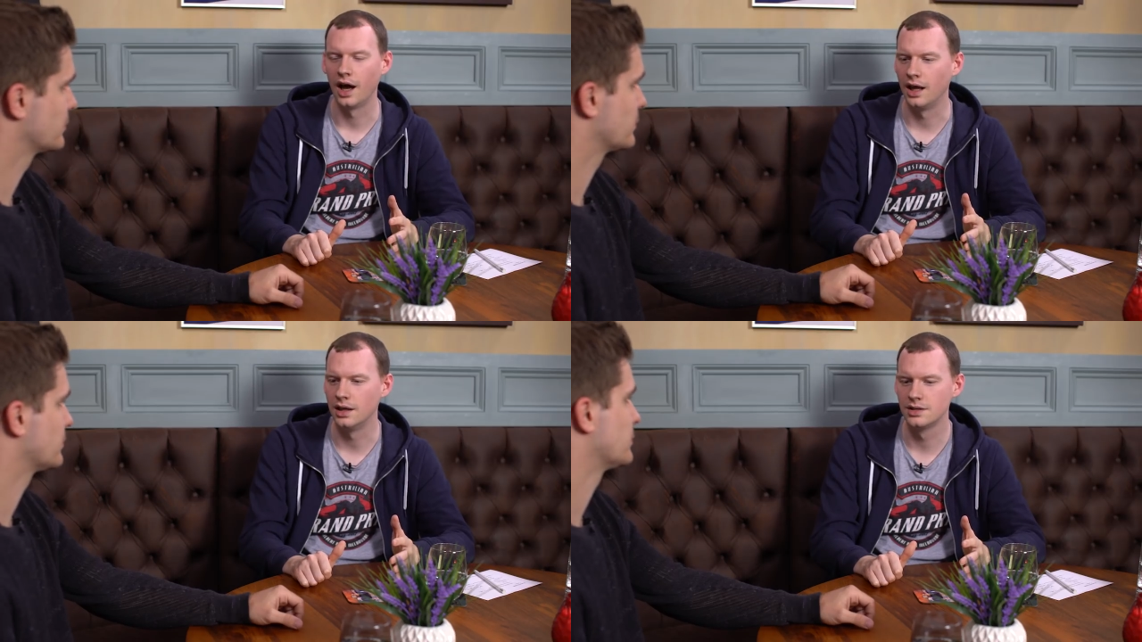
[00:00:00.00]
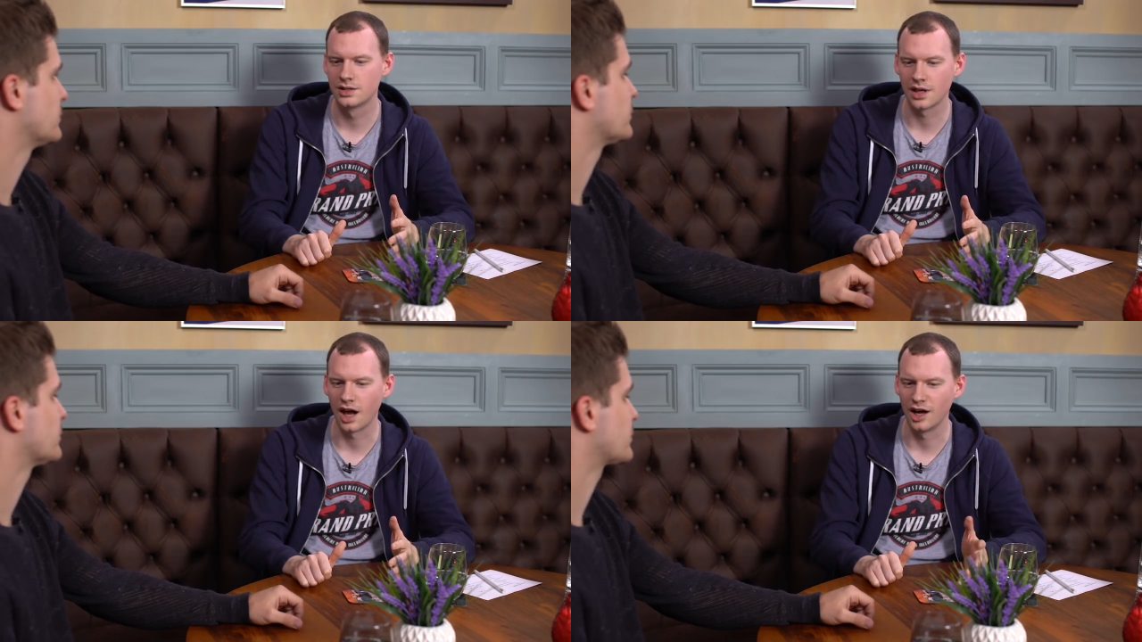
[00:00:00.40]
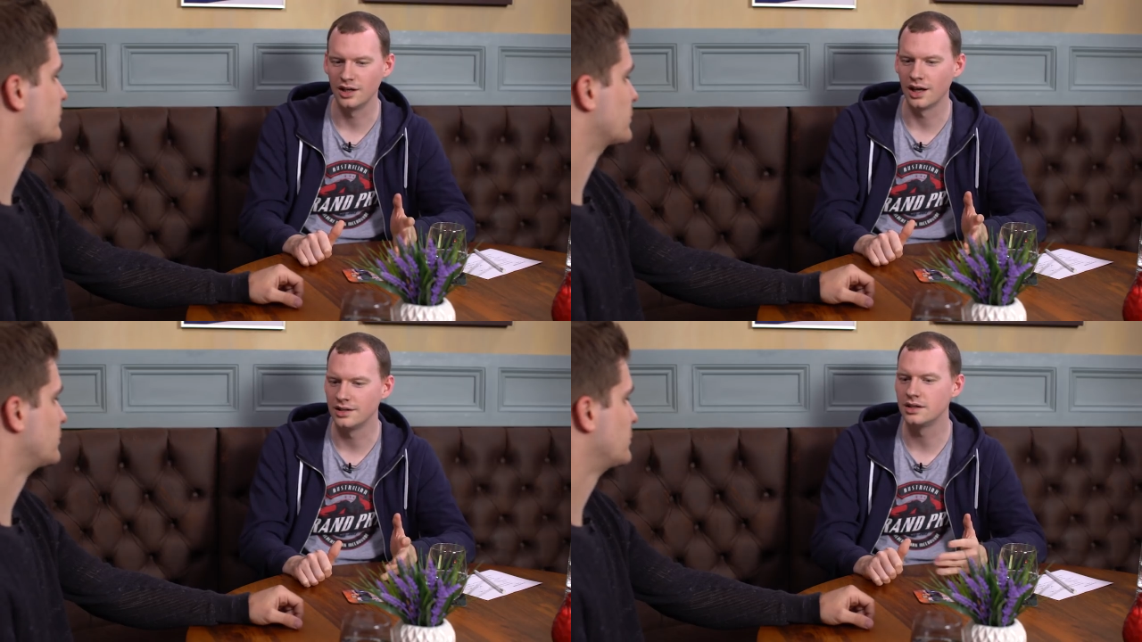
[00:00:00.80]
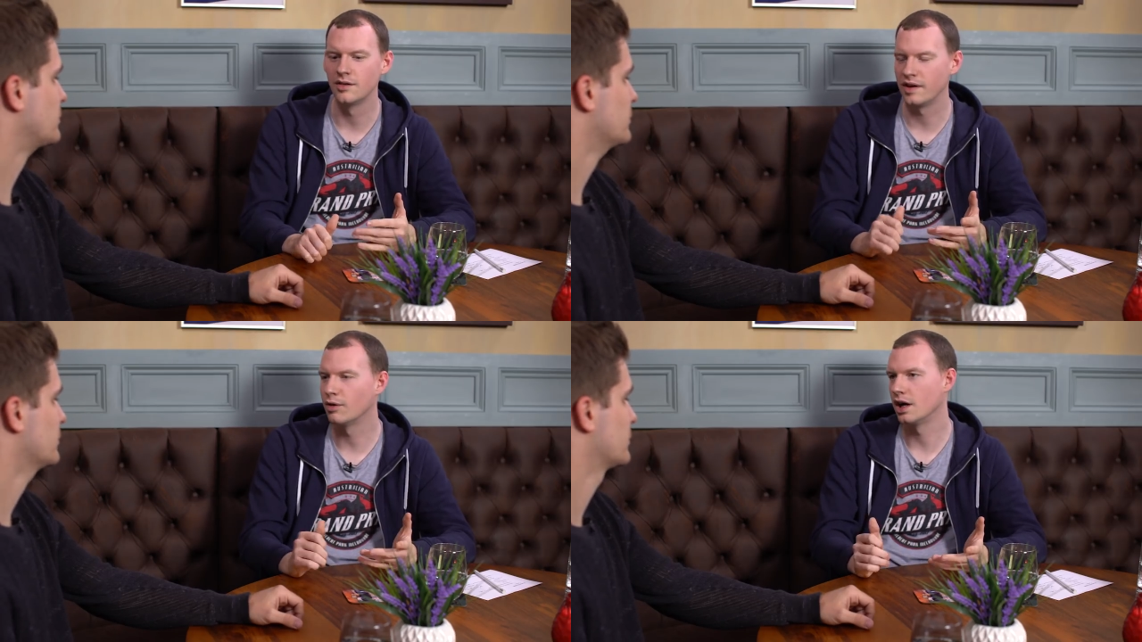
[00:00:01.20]
Speaker 1: And I, I did
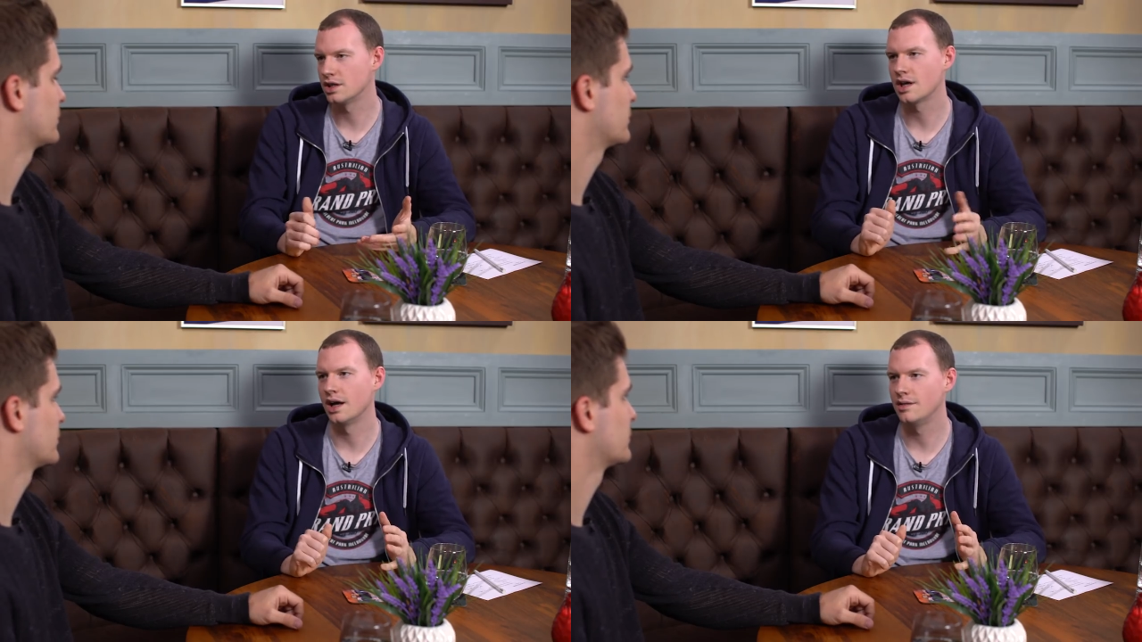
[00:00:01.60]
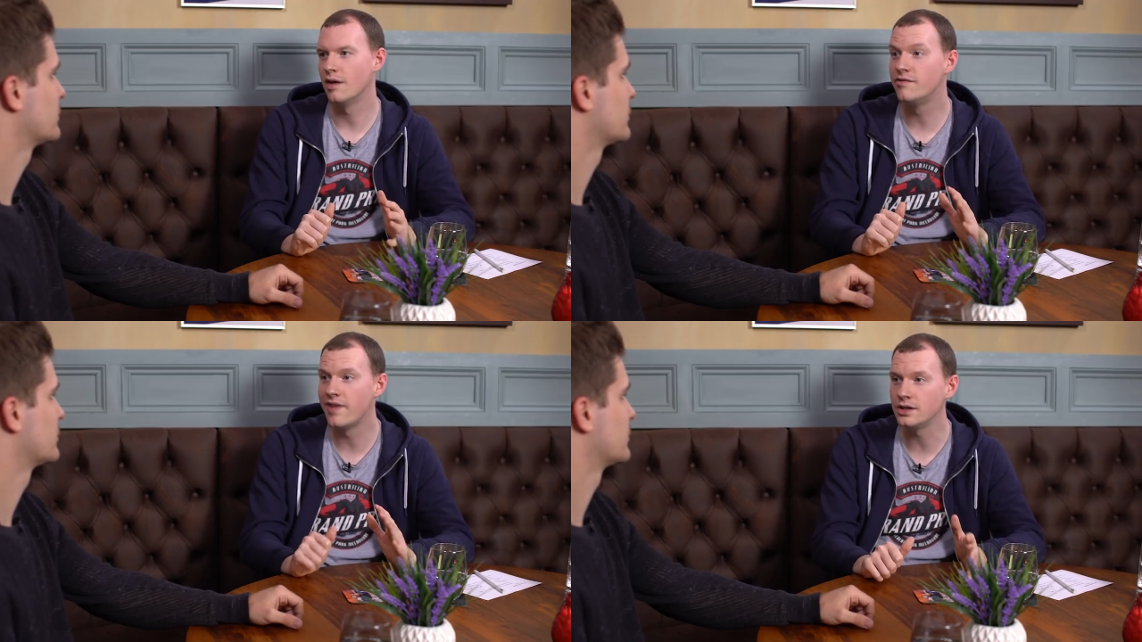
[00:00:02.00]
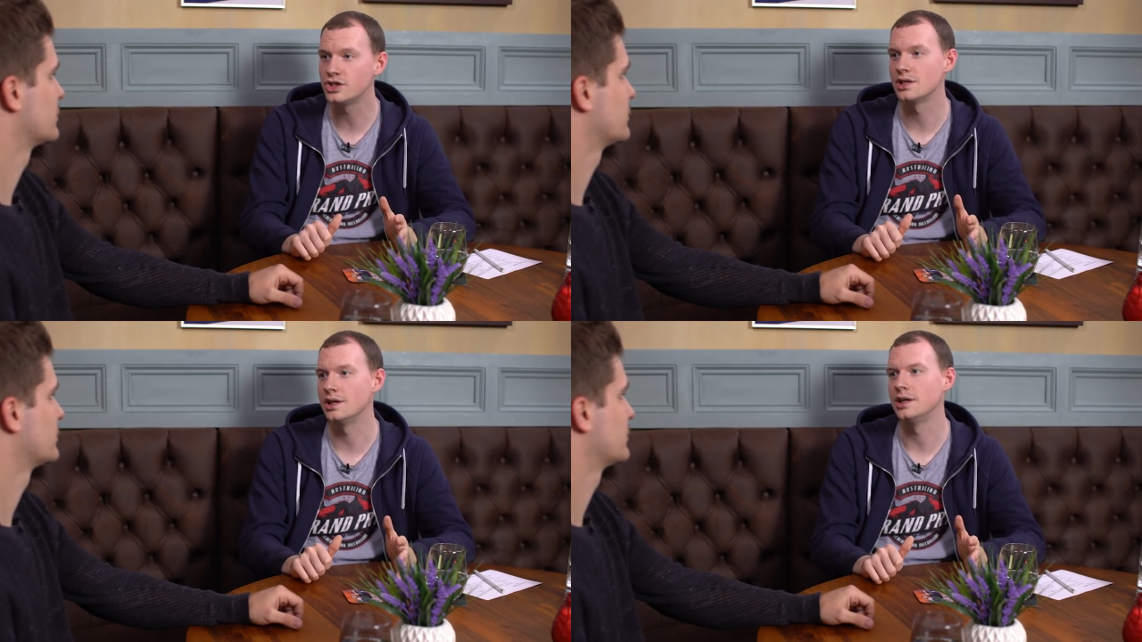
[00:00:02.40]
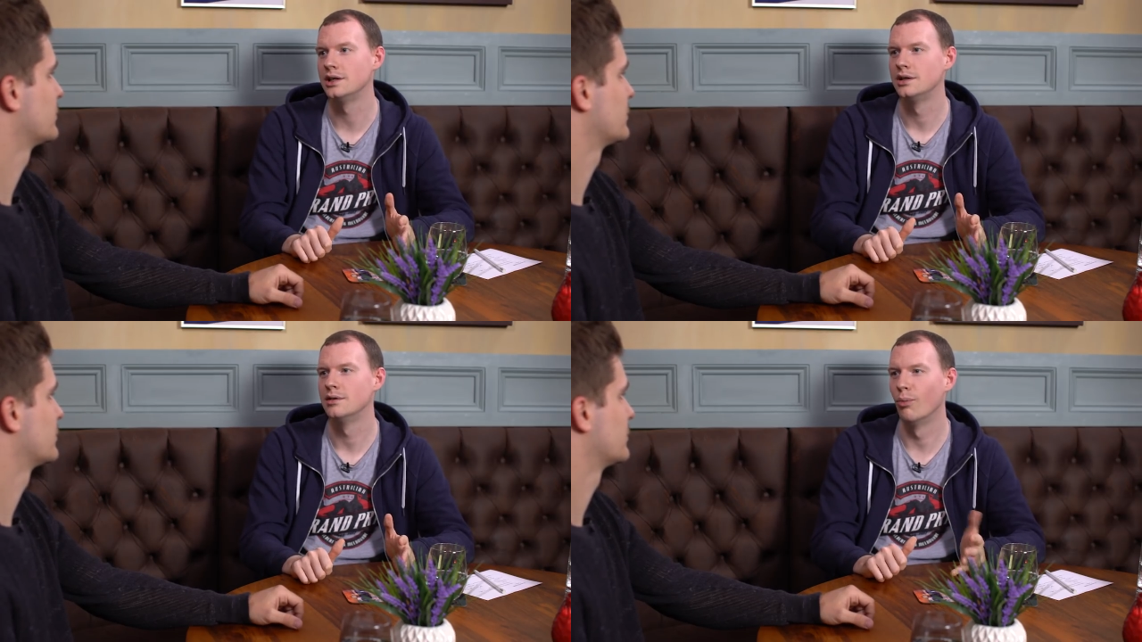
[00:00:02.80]
the thing where I just, I eventually
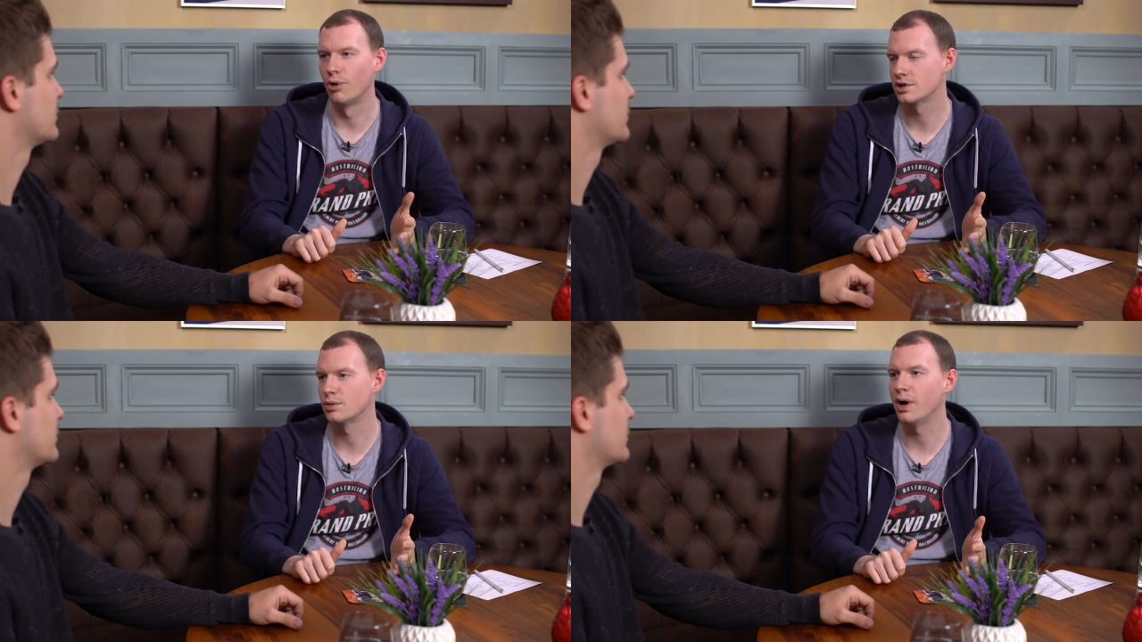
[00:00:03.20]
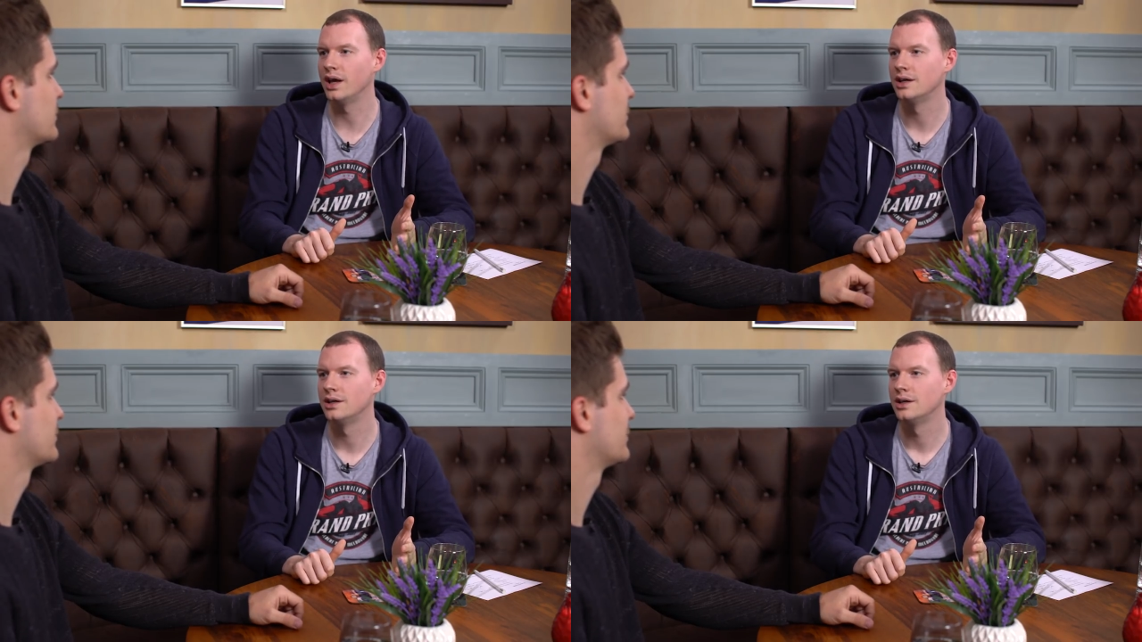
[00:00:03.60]
walked away.